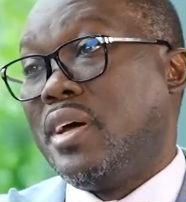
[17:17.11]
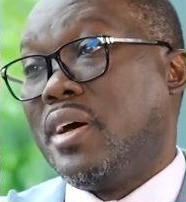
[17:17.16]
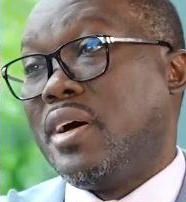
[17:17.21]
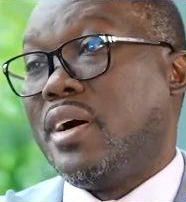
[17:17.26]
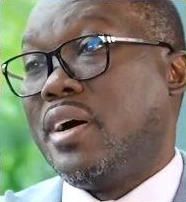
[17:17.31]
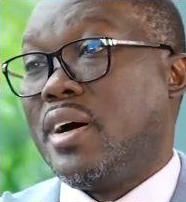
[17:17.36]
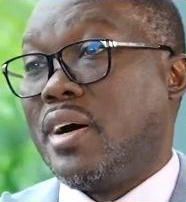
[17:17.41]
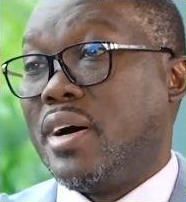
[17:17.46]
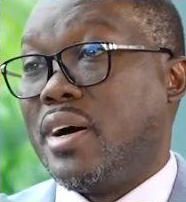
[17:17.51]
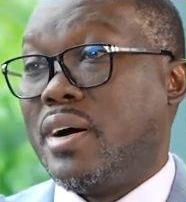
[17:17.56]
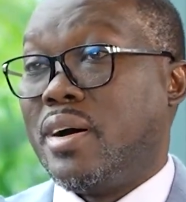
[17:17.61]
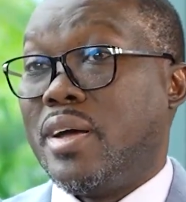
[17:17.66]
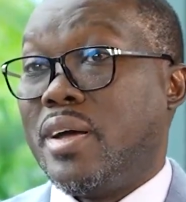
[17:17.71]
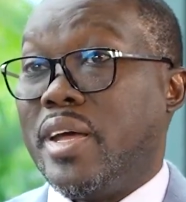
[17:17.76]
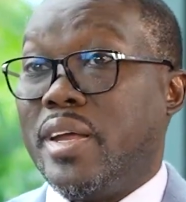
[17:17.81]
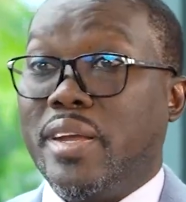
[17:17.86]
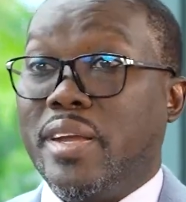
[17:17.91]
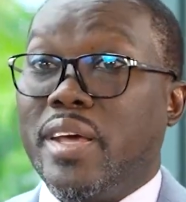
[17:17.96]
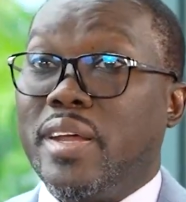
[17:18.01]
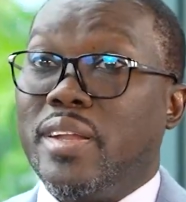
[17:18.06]

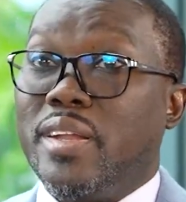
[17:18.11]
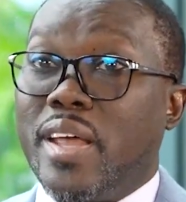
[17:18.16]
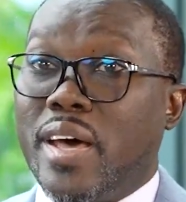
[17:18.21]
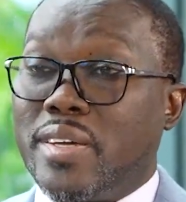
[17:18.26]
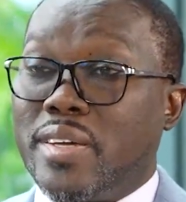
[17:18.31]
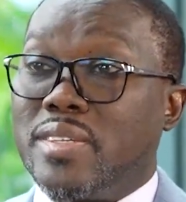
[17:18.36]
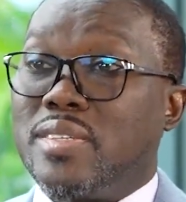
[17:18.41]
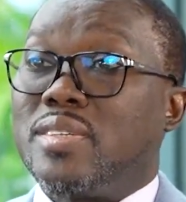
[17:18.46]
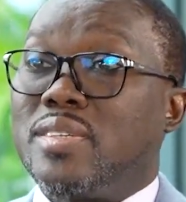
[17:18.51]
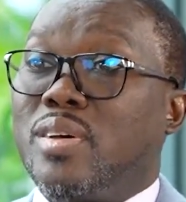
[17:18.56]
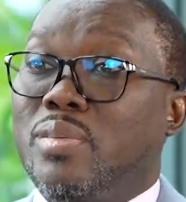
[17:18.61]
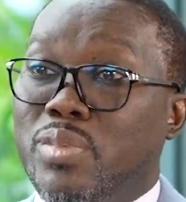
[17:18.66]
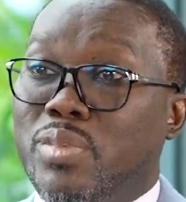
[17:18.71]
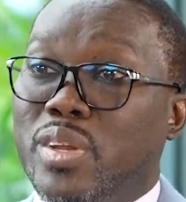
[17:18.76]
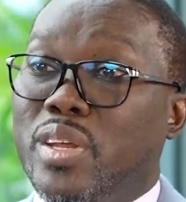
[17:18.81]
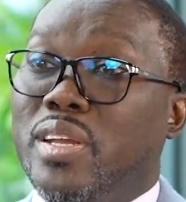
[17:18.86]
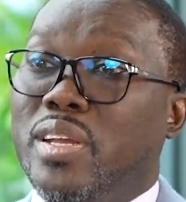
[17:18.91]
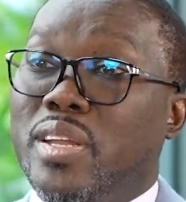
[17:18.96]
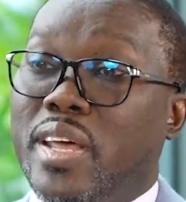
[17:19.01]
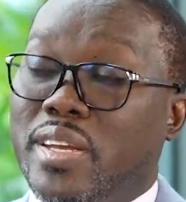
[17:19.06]
And that's
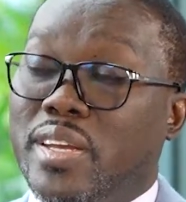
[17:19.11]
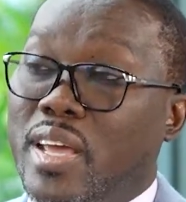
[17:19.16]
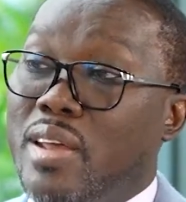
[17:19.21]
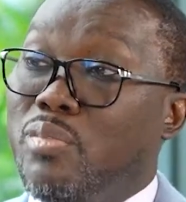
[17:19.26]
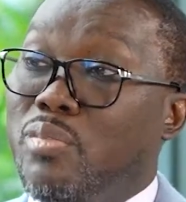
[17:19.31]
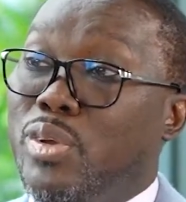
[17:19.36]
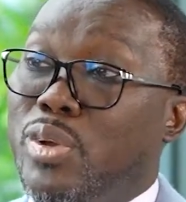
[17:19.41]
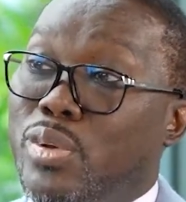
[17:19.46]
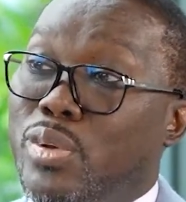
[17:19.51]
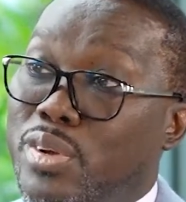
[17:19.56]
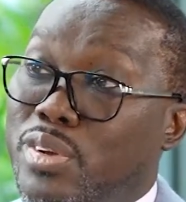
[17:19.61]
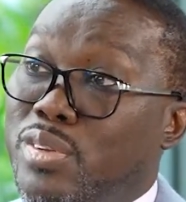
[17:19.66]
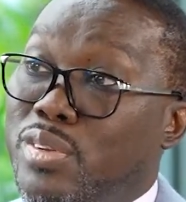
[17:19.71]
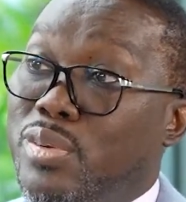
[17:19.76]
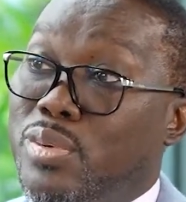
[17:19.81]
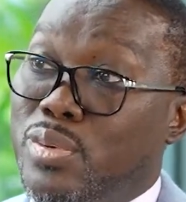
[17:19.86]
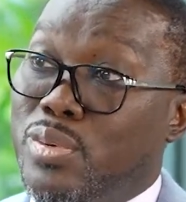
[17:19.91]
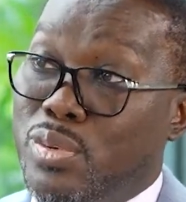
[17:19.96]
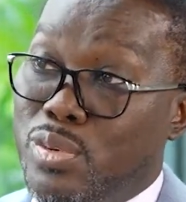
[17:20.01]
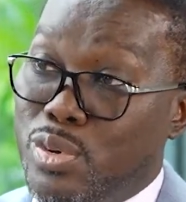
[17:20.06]
something that can be done
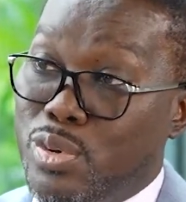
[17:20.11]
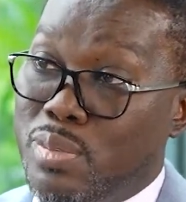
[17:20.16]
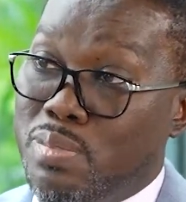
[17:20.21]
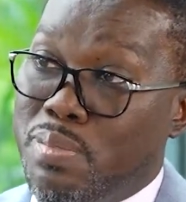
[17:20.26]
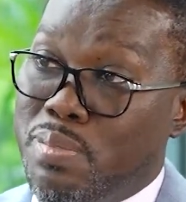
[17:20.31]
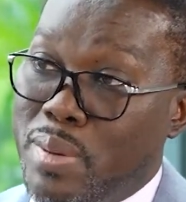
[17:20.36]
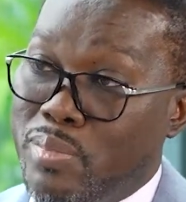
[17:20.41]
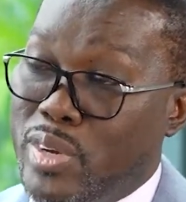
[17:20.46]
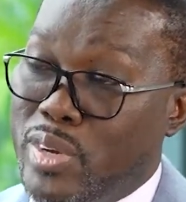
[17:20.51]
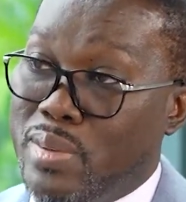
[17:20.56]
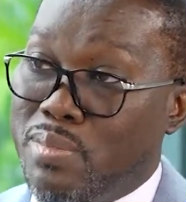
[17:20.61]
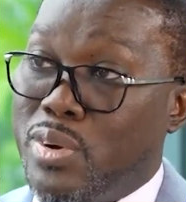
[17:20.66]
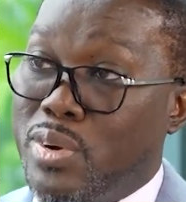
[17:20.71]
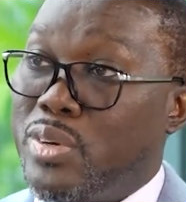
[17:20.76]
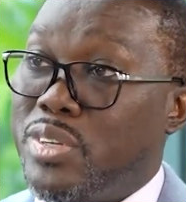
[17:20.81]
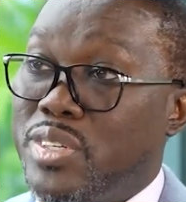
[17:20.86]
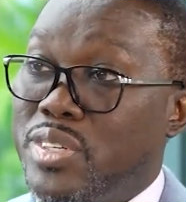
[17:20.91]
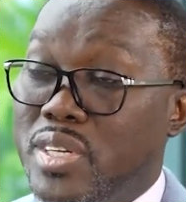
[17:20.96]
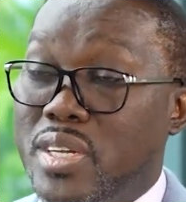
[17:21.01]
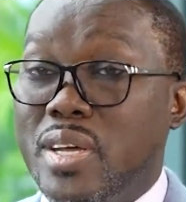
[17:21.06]
through good public
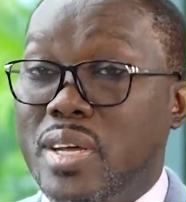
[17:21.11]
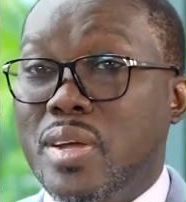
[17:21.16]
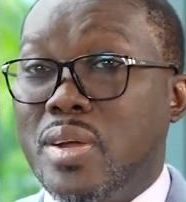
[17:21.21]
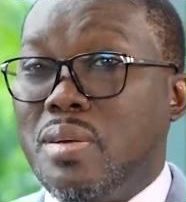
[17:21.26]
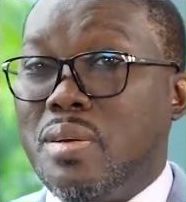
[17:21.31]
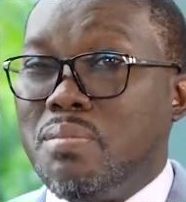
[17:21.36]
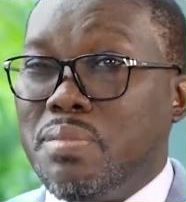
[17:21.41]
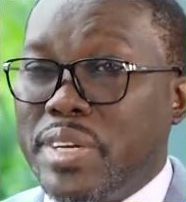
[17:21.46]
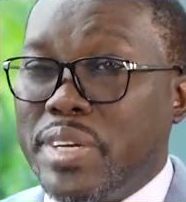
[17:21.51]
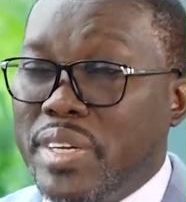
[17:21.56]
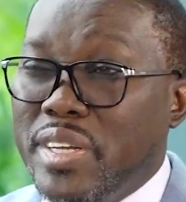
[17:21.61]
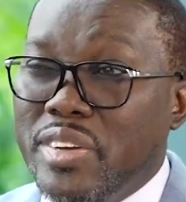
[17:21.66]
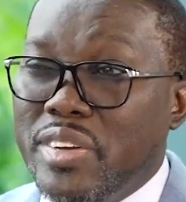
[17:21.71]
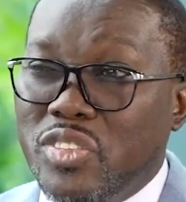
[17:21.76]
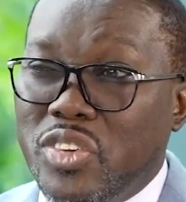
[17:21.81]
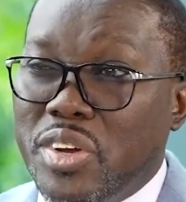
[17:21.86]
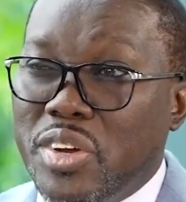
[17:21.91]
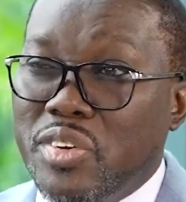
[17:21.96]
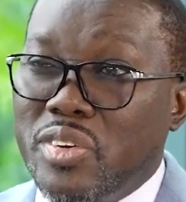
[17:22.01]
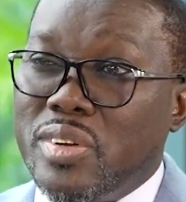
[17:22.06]
policy. But in
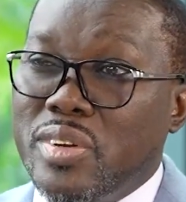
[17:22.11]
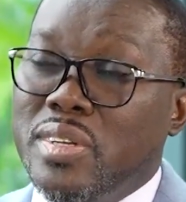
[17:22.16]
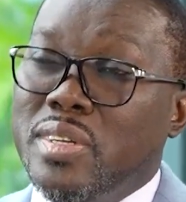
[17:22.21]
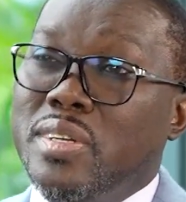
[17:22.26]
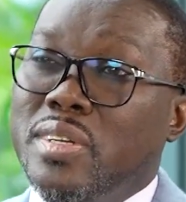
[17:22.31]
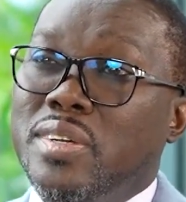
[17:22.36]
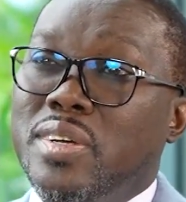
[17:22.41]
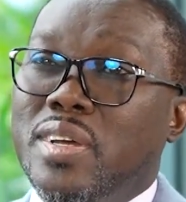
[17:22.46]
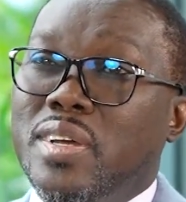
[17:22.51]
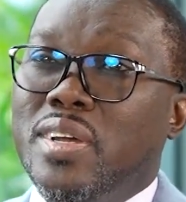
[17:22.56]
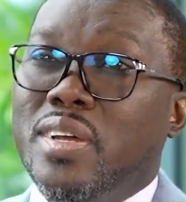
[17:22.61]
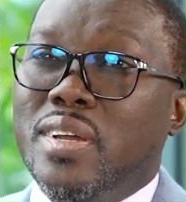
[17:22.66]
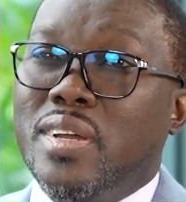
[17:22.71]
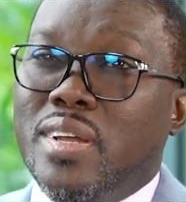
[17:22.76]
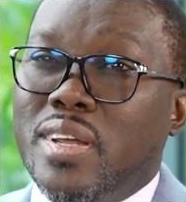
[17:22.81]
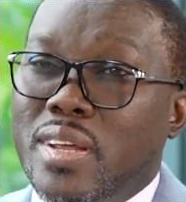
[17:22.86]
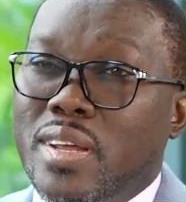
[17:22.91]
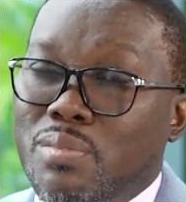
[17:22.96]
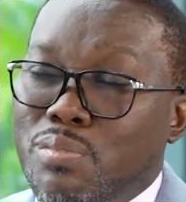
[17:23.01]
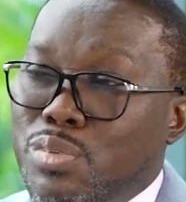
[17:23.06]
general,
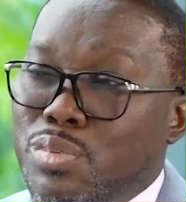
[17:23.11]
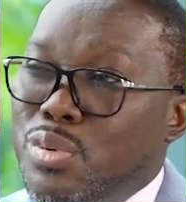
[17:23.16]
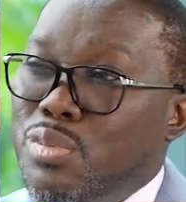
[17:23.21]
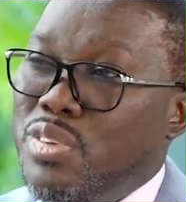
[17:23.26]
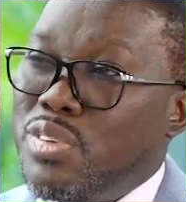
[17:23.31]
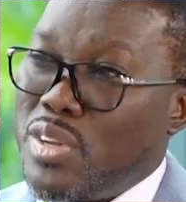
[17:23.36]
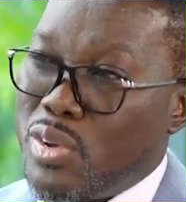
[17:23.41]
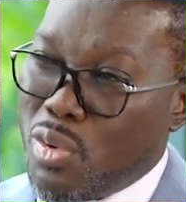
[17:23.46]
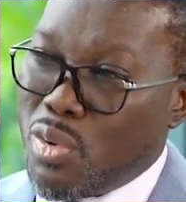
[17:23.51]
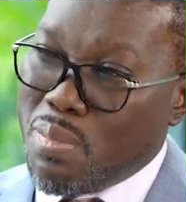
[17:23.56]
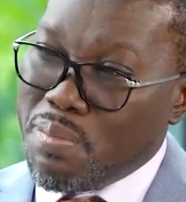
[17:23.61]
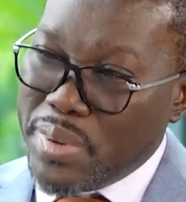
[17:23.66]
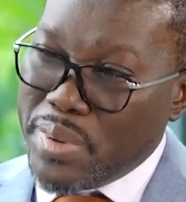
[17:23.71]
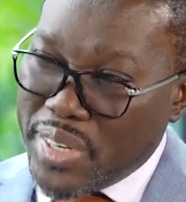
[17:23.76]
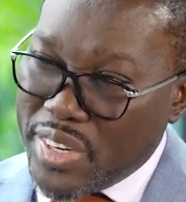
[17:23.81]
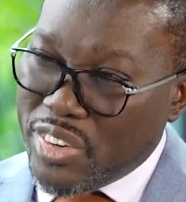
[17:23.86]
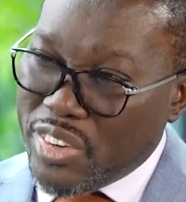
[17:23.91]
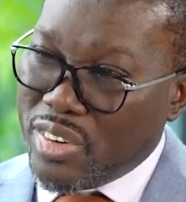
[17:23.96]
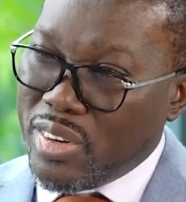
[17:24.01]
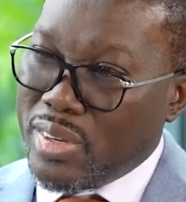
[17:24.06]
improving
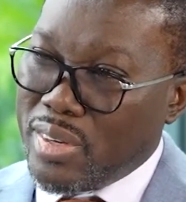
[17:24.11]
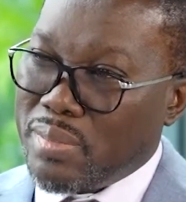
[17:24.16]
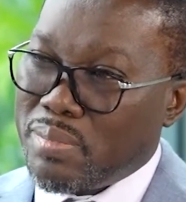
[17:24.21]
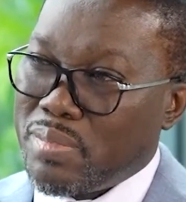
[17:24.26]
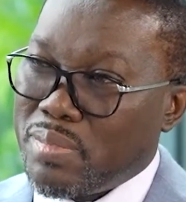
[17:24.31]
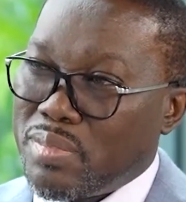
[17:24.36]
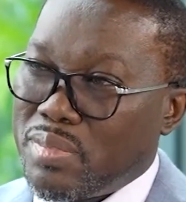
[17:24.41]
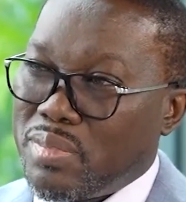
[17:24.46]
competition,